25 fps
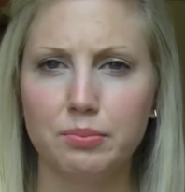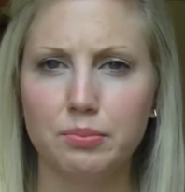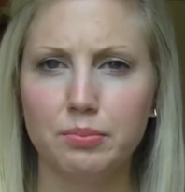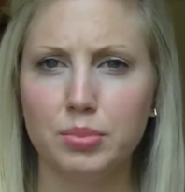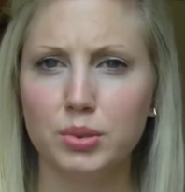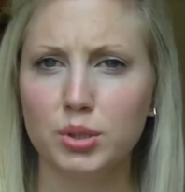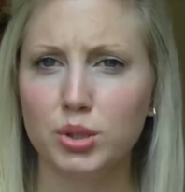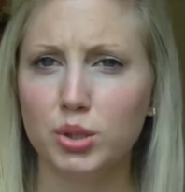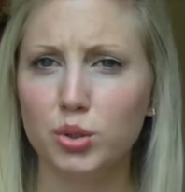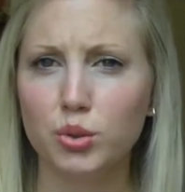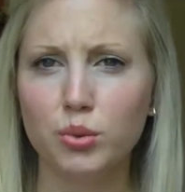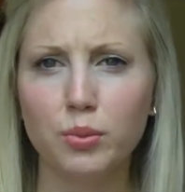
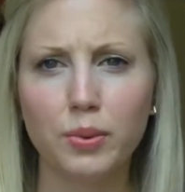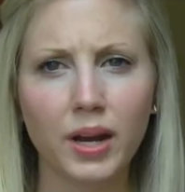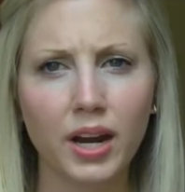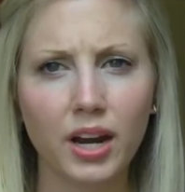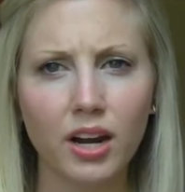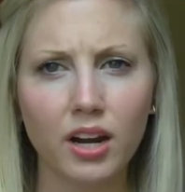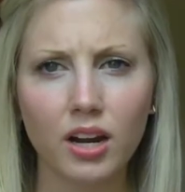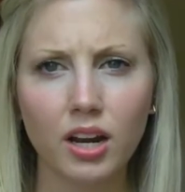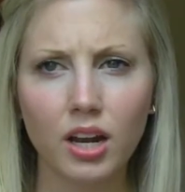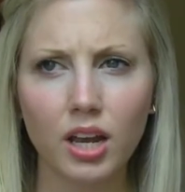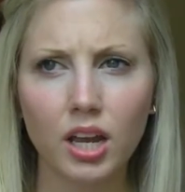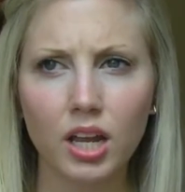
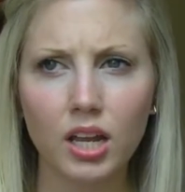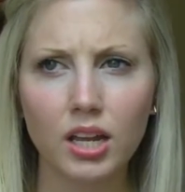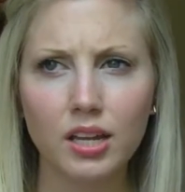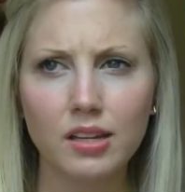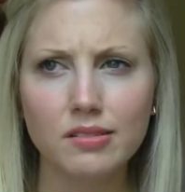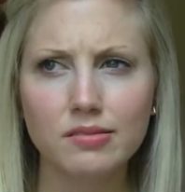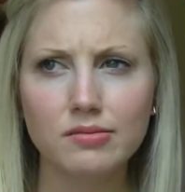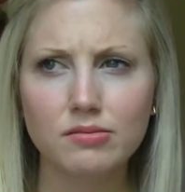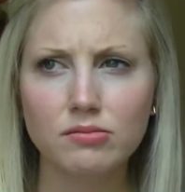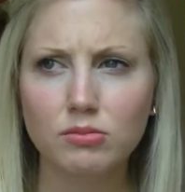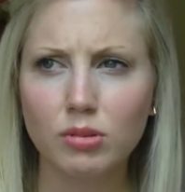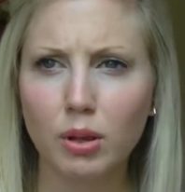
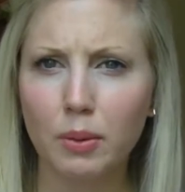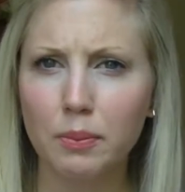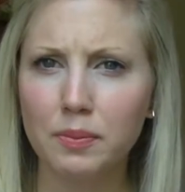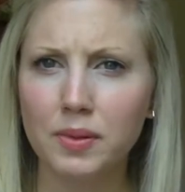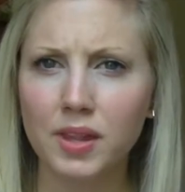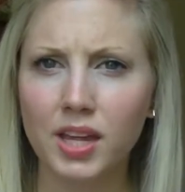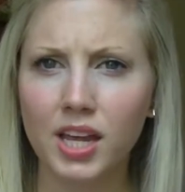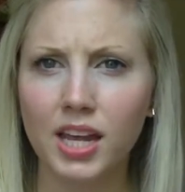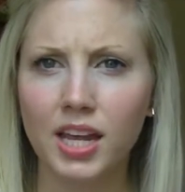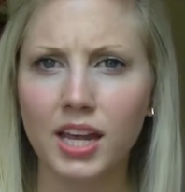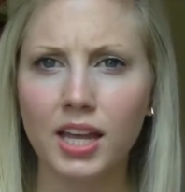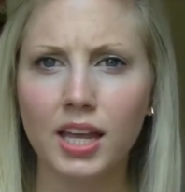blueberry
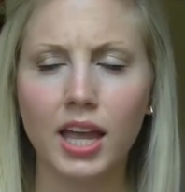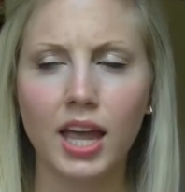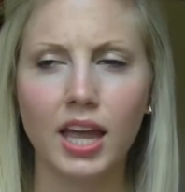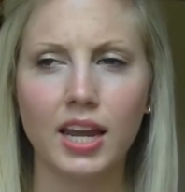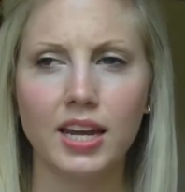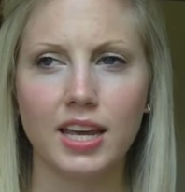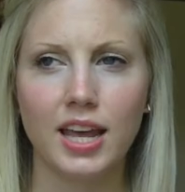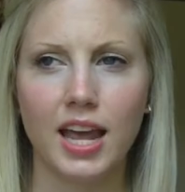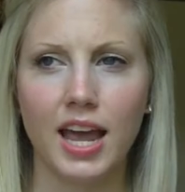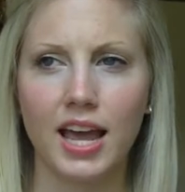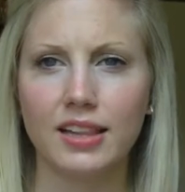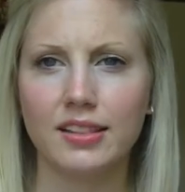something,
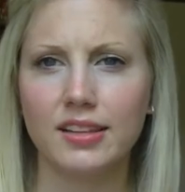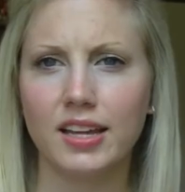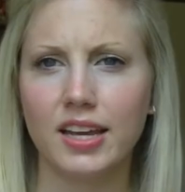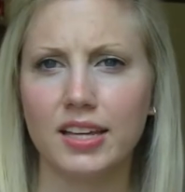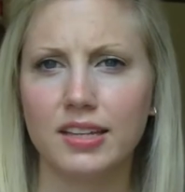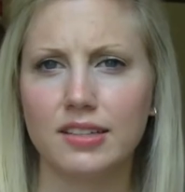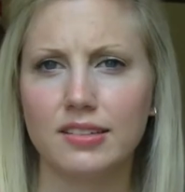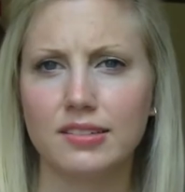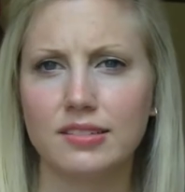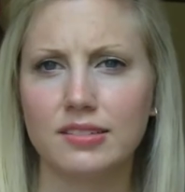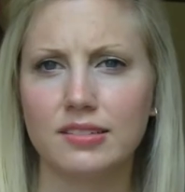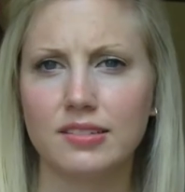and it had
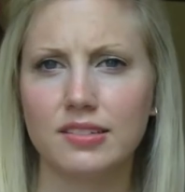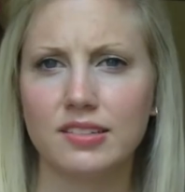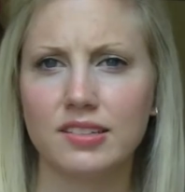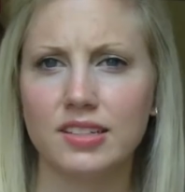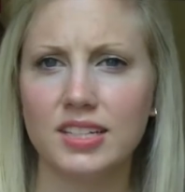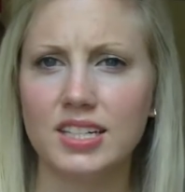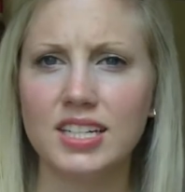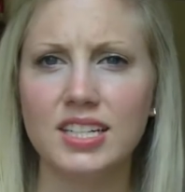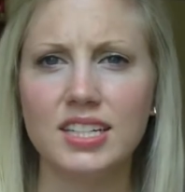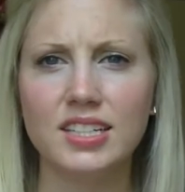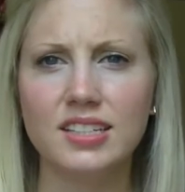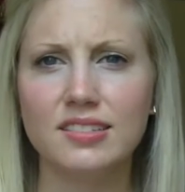like
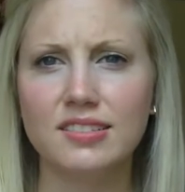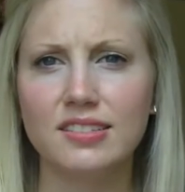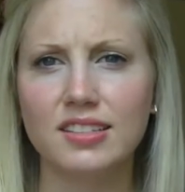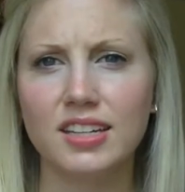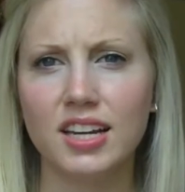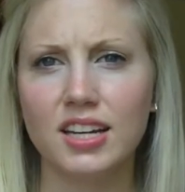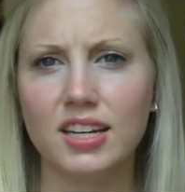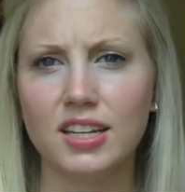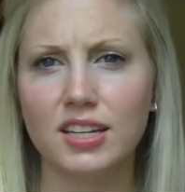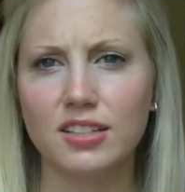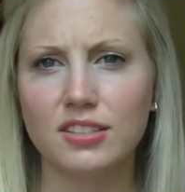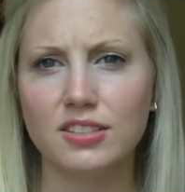seeds
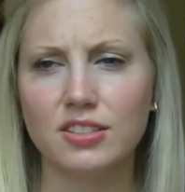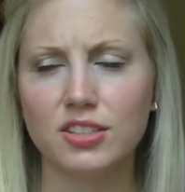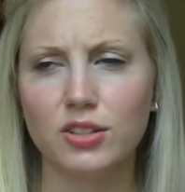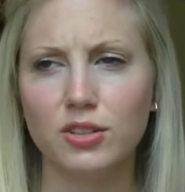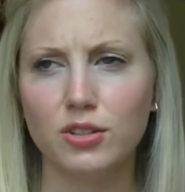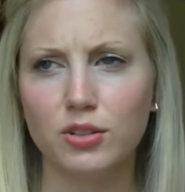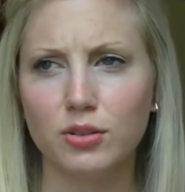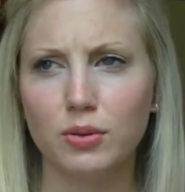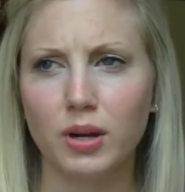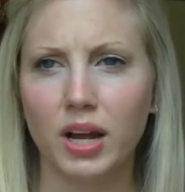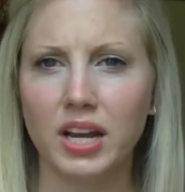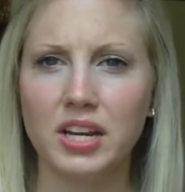in it
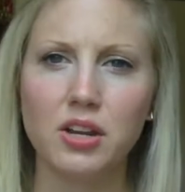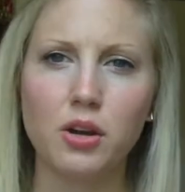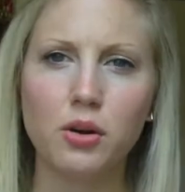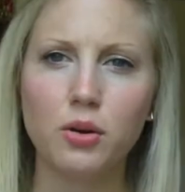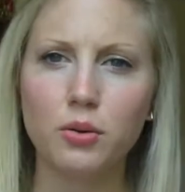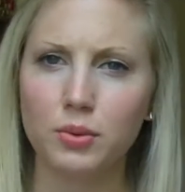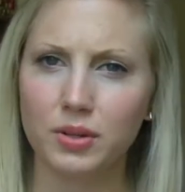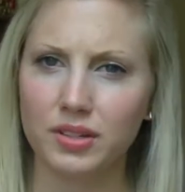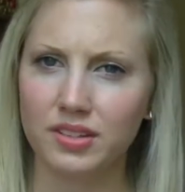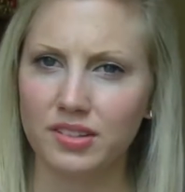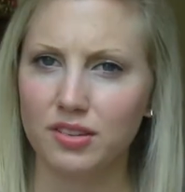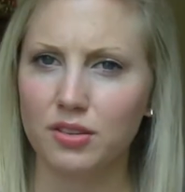too. I
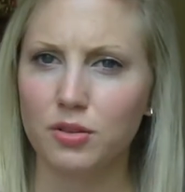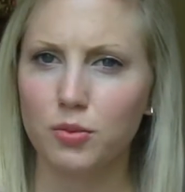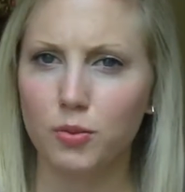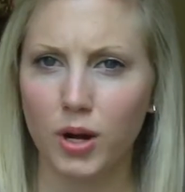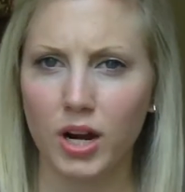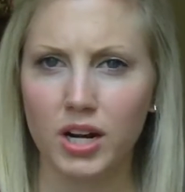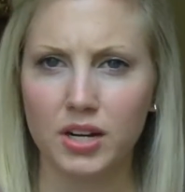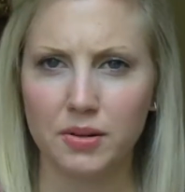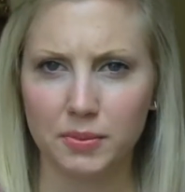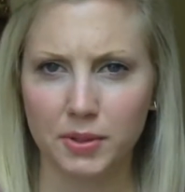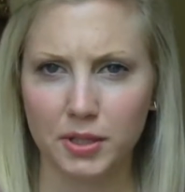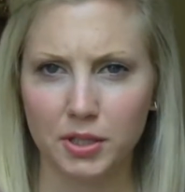know it wasn't the
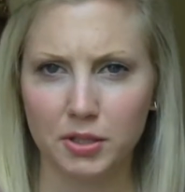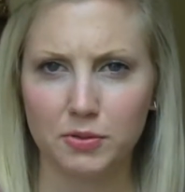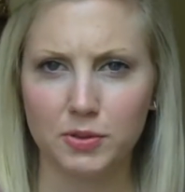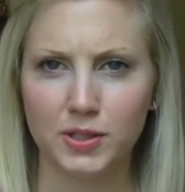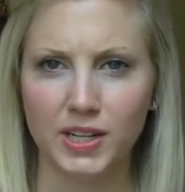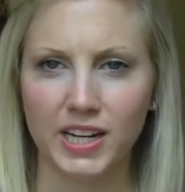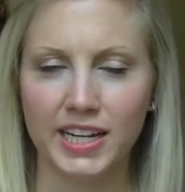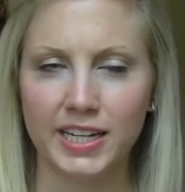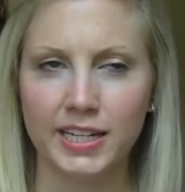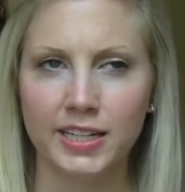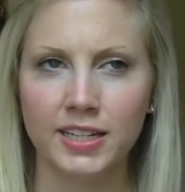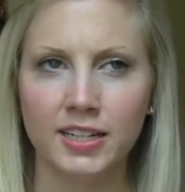watermelon
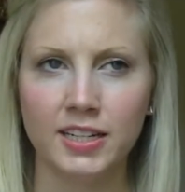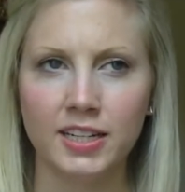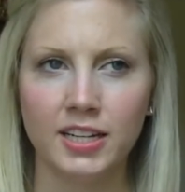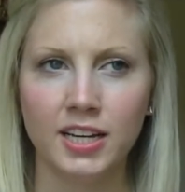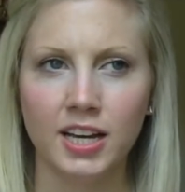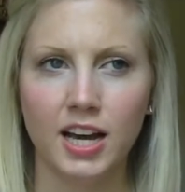one.